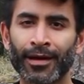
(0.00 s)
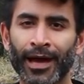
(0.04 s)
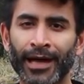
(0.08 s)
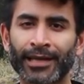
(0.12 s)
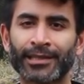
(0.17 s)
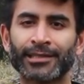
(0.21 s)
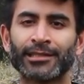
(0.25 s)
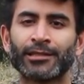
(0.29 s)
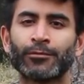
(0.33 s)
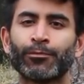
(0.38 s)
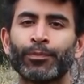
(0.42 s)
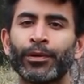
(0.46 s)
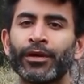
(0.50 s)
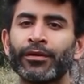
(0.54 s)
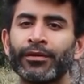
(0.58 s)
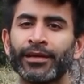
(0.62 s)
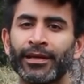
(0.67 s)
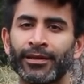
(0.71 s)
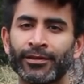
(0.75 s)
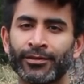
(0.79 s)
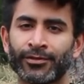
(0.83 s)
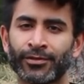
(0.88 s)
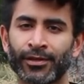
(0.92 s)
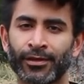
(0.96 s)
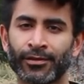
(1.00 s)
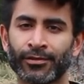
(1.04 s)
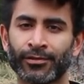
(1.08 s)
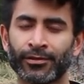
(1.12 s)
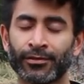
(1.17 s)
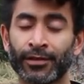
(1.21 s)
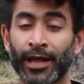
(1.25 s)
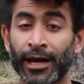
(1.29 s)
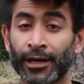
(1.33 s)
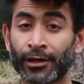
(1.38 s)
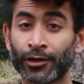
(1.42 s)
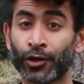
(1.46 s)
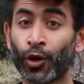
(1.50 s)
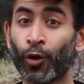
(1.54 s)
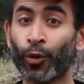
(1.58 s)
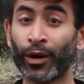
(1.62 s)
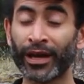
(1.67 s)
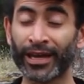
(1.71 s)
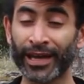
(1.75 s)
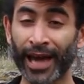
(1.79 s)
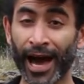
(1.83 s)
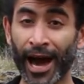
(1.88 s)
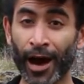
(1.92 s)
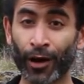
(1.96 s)
experiences that
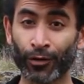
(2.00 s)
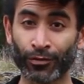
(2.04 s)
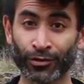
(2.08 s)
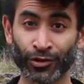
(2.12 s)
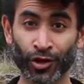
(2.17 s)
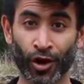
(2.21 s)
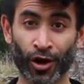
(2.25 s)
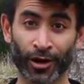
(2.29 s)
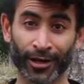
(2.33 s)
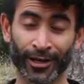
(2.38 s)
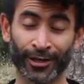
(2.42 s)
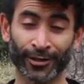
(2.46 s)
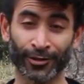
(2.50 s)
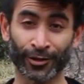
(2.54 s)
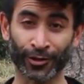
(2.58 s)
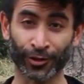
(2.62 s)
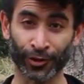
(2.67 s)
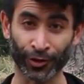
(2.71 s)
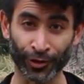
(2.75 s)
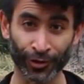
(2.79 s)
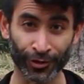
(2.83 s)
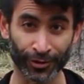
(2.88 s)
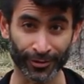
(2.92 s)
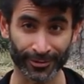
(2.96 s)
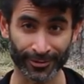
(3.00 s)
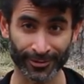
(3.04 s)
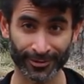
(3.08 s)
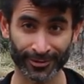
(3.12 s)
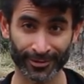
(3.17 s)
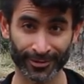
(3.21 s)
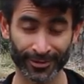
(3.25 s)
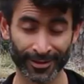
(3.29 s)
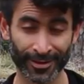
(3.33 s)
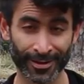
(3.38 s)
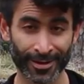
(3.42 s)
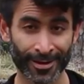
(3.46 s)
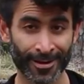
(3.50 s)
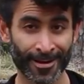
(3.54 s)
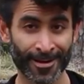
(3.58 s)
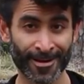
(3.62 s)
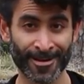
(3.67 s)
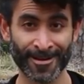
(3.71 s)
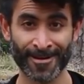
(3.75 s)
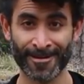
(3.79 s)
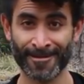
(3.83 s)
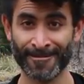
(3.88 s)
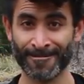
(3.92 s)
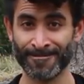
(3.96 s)
going out, talking to girls,
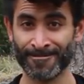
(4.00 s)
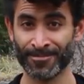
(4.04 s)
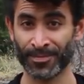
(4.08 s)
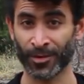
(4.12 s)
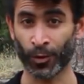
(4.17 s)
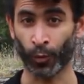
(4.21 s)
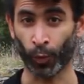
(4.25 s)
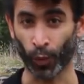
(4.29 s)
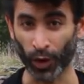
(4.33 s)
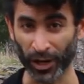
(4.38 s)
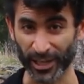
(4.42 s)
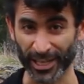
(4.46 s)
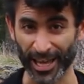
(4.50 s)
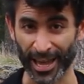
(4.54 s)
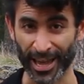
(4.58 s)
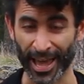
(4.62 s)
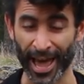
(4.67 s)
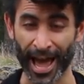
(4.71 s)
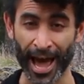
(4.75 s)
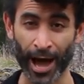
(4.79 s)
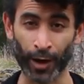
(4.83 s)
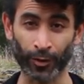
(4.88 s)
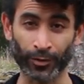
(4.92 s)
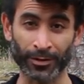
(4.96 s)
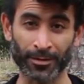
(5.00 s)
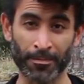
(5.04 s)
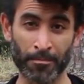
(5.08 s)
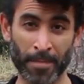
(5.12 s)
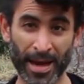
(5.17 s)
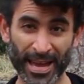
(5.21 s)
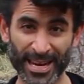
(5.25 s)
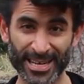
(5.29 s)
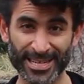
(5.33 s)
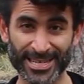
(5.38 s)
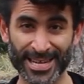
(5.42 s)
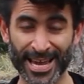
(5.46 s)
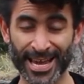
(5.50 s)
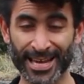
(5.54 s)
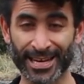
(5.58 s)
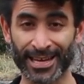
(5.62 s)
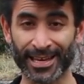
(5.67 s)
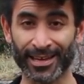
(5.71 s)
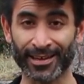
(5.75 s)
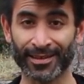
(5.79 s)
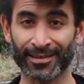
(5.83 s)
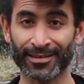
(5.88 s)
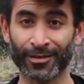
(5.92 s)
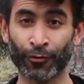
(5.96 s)
working out,
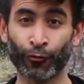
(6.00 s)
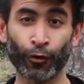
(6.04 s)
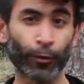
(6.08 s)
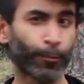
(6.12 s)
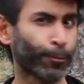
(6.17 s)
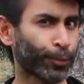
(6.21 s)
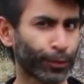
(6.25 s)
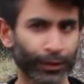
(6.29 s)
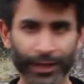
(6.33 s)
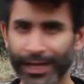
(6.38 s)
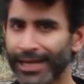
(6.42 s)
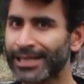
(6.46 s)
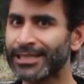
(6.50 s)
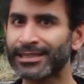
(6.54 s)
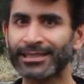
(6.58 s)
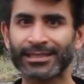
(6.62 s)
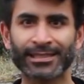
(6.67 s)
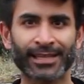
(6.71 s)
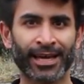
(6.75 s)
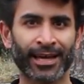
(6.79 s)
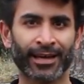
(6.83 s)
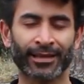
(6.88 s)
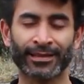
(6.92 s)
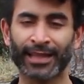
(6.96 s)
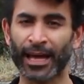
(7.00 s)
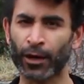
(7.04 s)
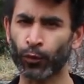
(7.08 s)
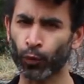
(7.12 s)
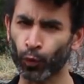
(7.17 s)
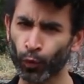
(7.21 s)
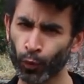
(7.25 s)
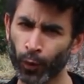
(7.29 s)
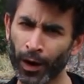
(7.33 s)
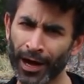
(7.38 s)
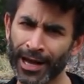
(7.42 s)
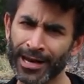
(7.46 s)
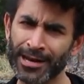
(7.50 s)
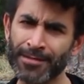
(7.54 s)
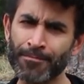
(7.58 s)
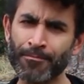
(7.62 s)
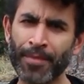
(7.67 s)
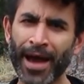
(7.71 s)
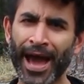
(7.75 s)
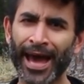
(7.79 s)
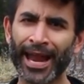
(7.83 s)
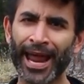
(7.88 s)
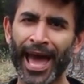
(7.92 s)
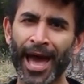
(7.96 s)
meditating, replacing that one
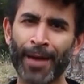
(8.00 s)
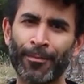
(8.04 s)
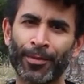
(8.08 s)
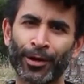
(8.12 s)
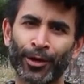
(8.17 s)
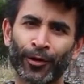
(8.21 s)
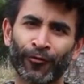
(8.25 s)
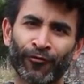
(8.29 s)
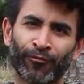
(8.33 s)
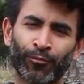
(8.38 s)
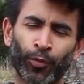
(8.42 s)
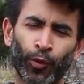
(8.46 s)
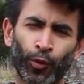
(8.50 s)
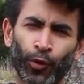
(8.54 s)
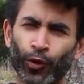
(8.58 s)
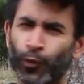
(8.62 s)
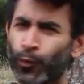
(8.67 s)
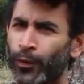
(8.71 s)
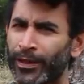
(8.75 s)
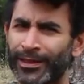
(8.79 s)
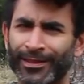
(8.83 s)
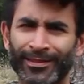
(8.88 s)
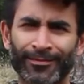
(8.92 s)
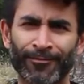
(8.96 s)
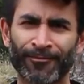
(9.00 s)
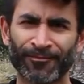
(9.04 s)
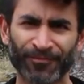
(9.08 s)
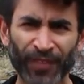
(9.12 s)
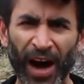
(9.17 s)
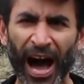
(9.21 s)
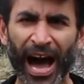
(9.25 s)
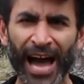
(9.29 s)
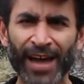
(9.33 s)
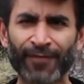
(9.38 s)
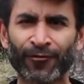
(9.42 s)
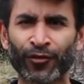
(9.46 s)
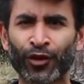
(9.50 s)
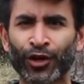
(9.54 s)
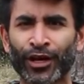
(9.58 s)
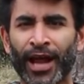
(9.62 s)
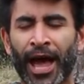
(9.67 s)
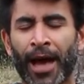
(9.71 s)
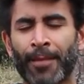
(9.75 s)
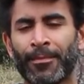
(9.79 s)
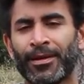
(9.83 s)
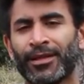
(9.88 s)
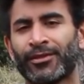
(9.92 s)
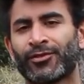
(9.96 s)
bad habit of porn with five good
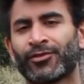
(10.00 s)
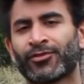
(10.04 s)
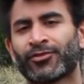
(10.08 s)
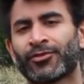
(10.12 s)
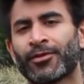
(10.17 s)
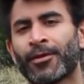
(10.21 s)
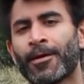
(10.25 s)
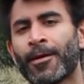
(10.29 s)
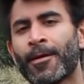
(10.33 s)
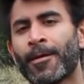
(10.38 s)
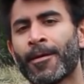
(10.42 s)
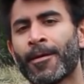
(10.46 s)
habits